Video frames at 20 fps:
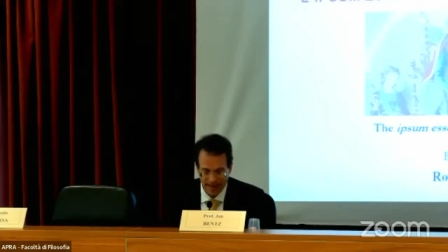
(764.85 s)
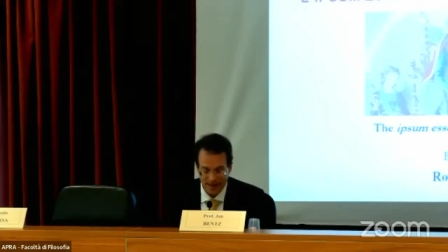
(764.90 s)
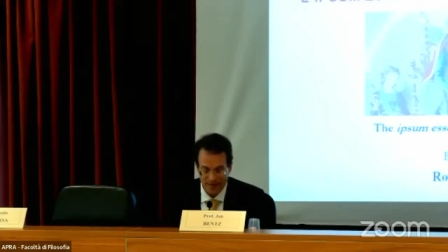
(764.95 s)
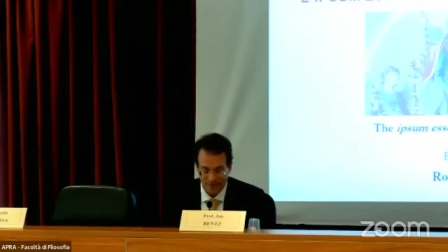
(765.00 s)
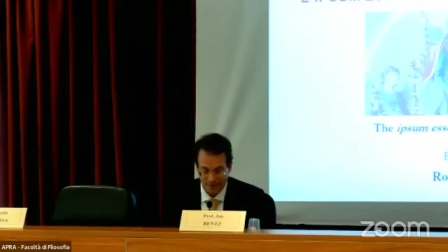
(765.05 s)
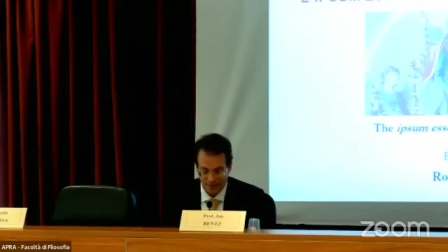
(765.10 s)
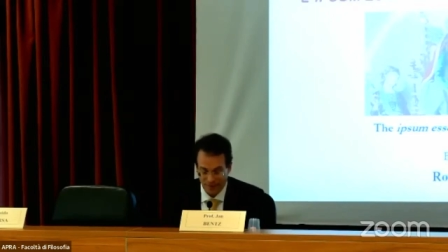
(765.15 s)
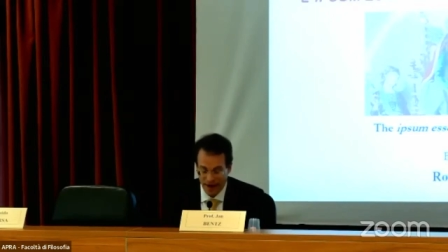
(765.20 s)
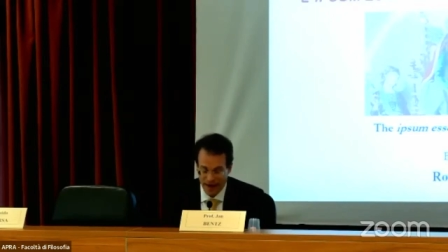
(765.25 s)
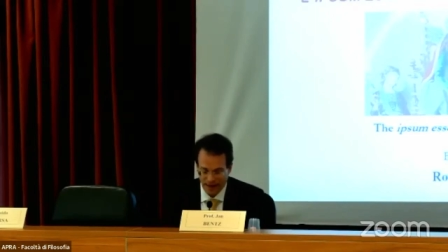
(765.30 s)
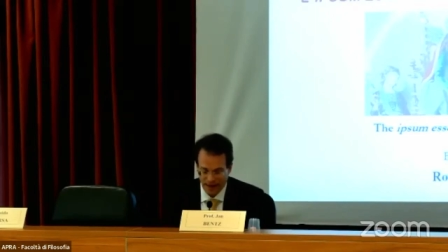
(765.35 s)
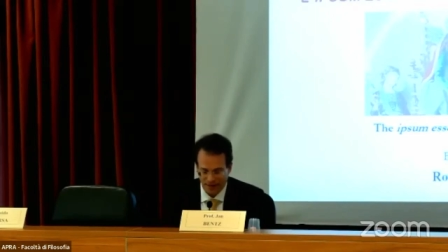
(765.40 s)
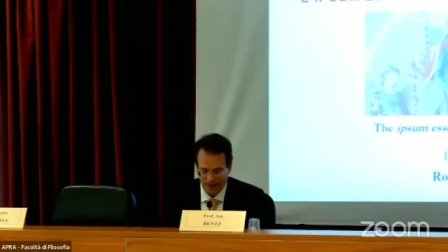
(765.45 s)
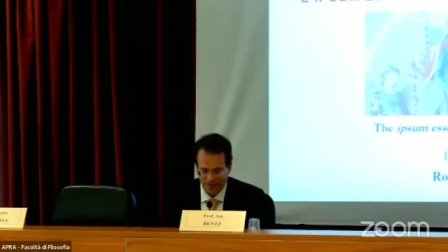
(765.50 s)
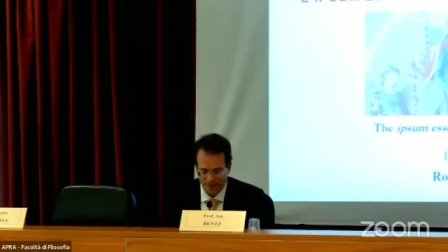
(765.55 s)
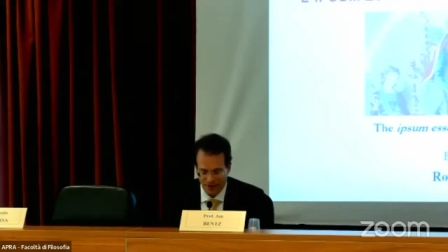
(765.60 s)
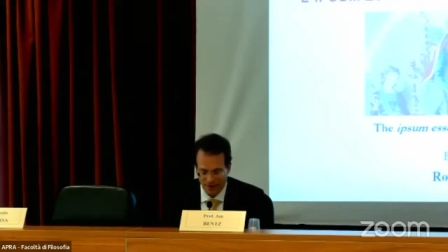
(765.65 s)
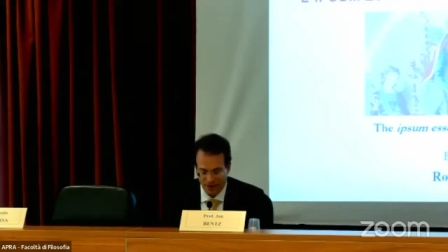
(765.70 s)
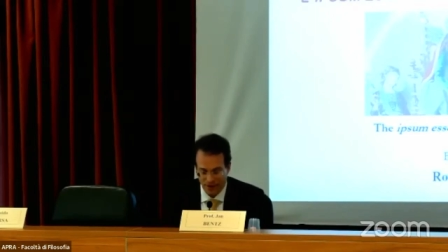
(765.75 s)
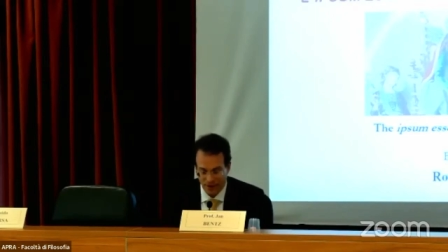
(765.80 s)
In
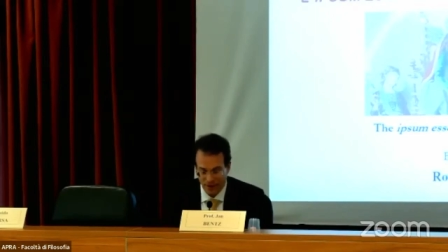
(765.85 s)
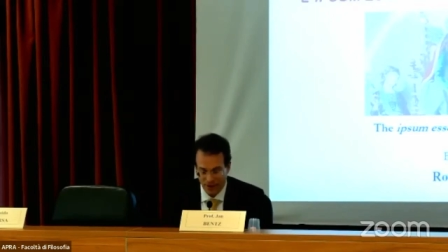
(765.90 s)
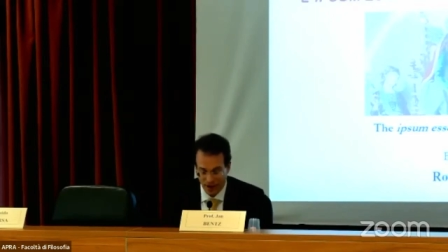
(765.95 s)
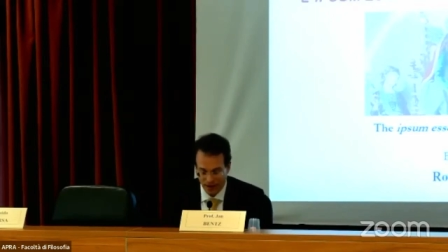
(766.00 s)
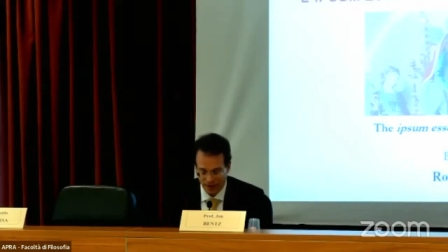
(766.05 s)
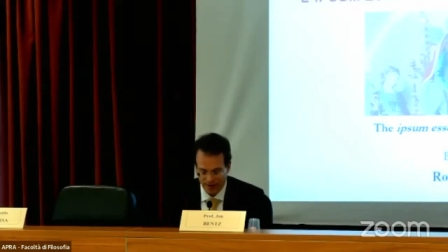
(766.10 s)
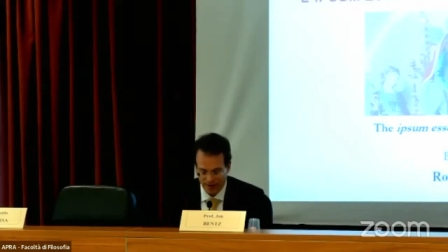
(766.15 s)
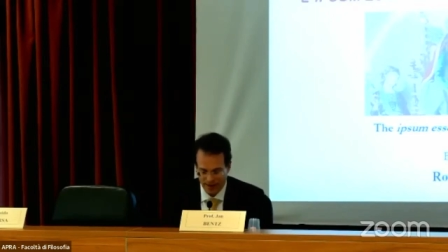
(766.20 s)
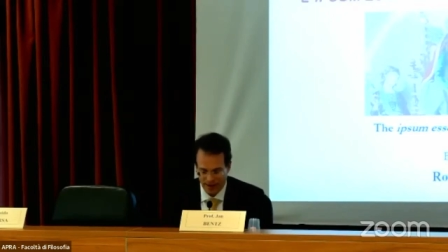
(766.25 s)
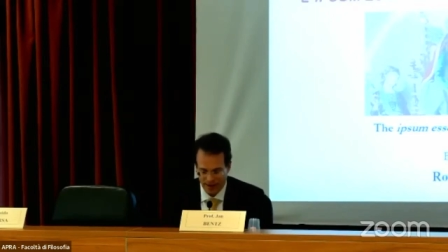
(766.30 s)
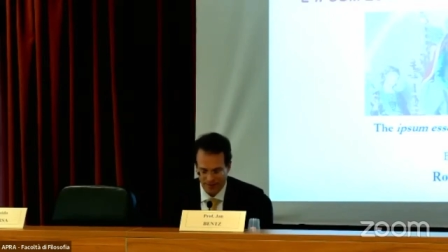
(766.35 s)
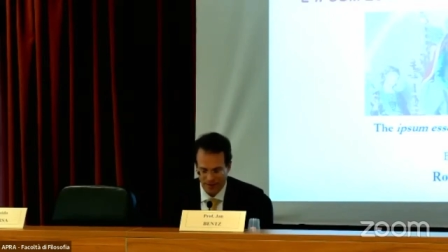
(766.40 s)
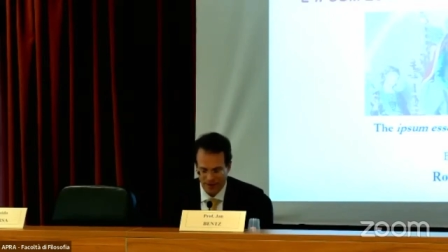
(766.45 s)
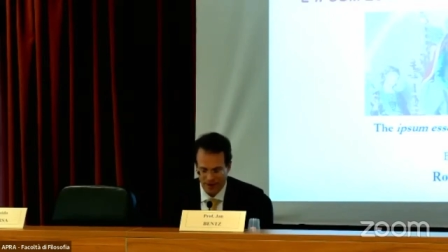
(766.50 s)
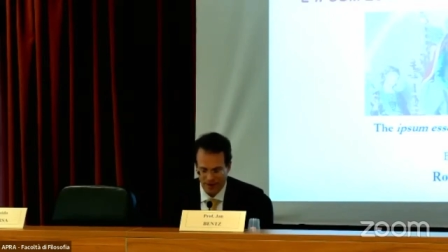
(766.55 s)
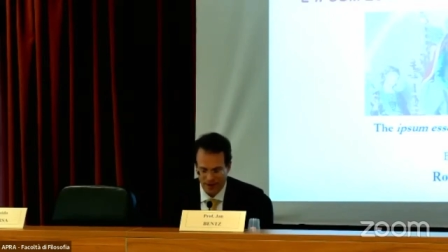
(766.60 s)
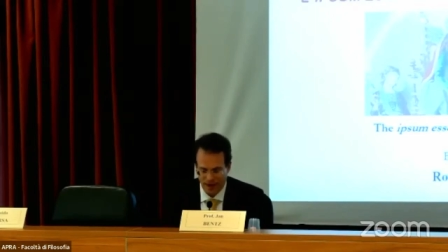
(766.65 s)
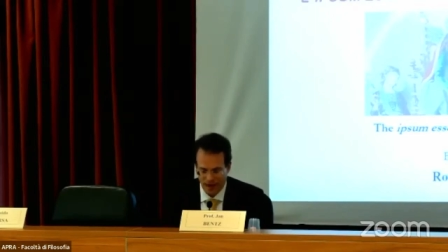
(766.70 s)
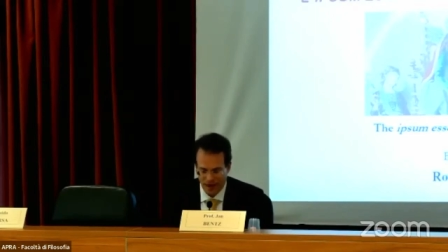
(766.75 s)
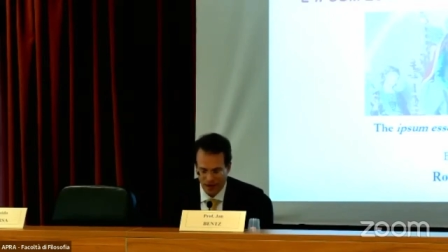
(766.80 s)
fact, the very concept
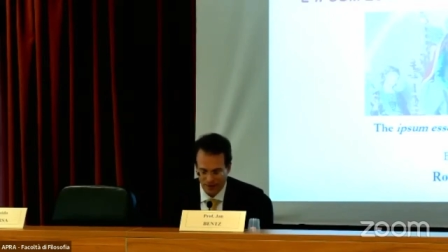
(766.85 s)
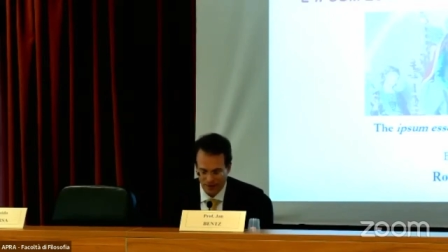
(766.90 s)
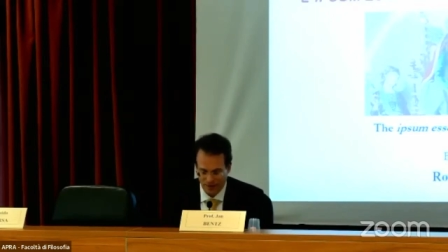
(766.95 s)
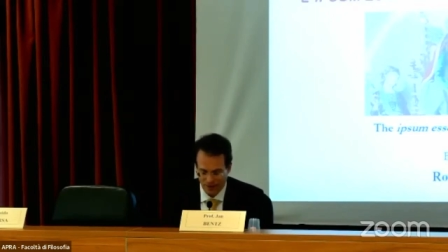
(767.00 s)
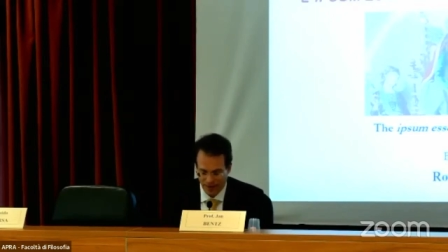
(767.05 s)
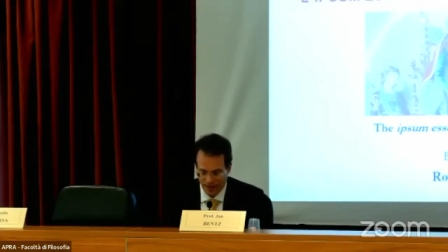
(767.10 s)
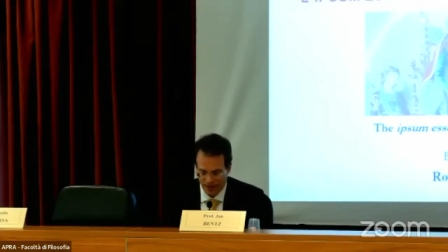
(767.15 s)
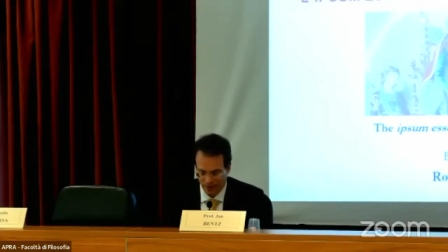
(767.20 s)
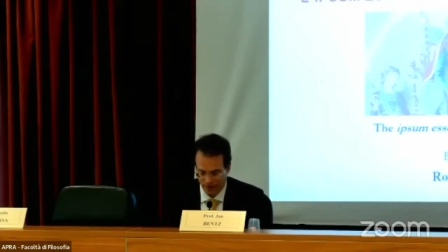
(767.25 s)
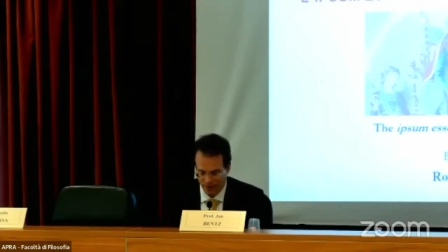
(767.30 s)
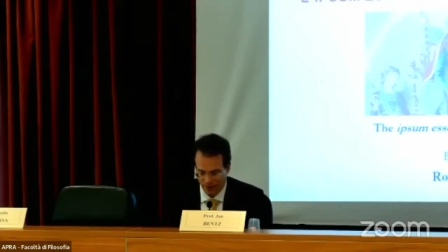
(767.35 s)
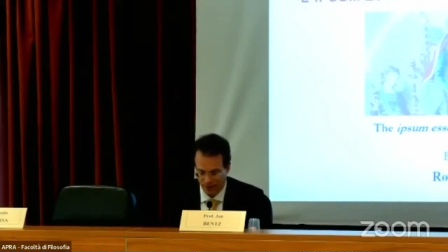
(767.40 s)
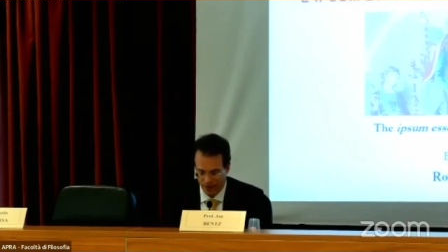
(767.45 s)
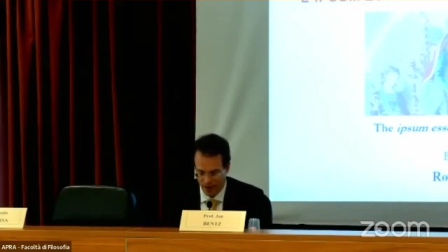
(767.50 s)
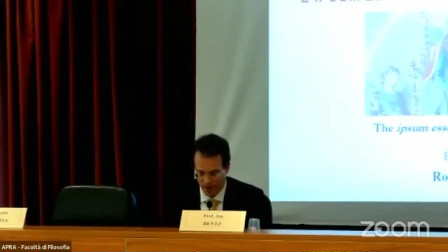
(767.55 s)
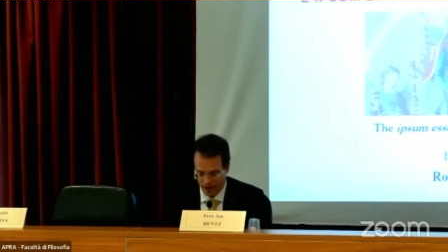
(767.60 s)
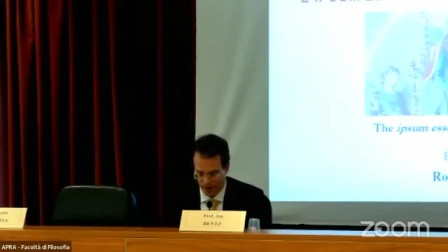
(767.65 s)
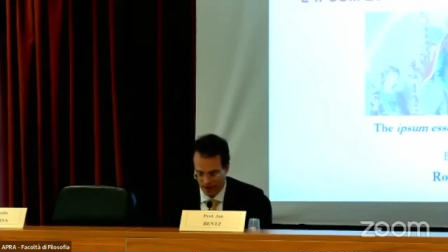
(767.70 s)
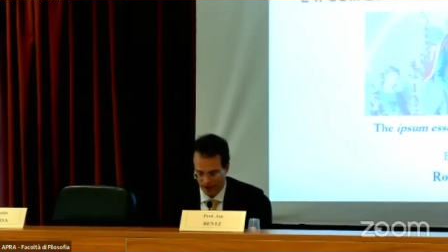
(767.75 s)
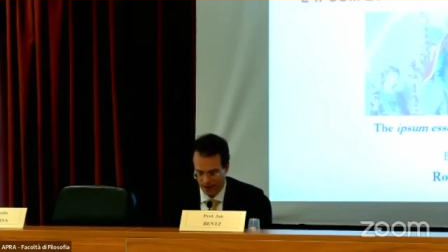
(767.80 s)
that outside of
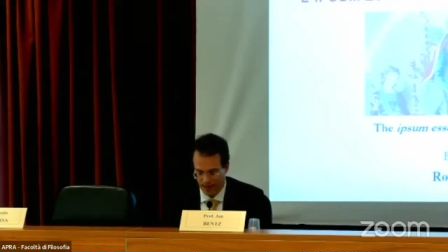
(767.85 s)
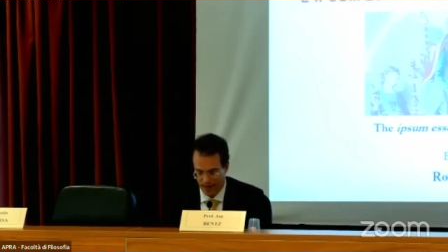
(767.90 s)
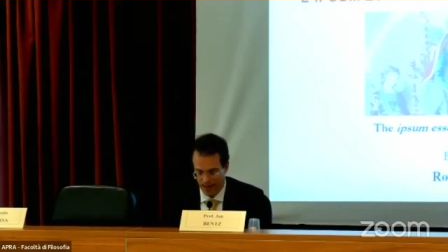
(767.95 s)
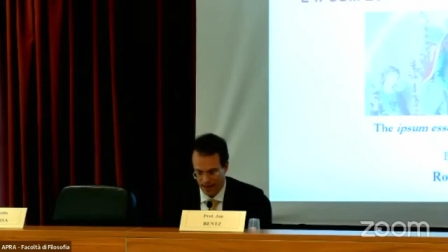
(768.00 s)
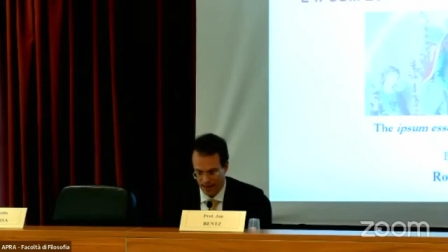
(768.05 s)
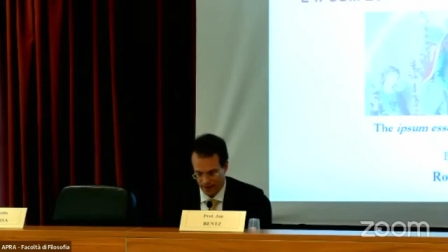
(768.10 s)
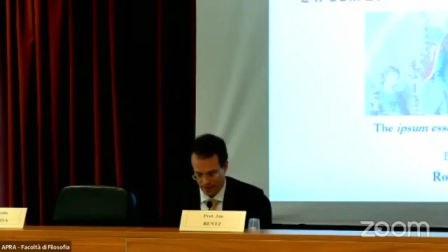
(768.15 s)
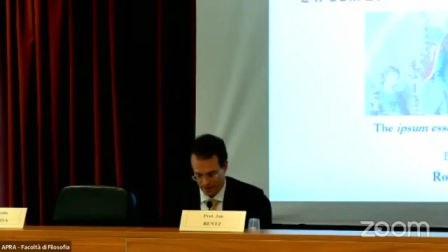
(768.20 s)
God,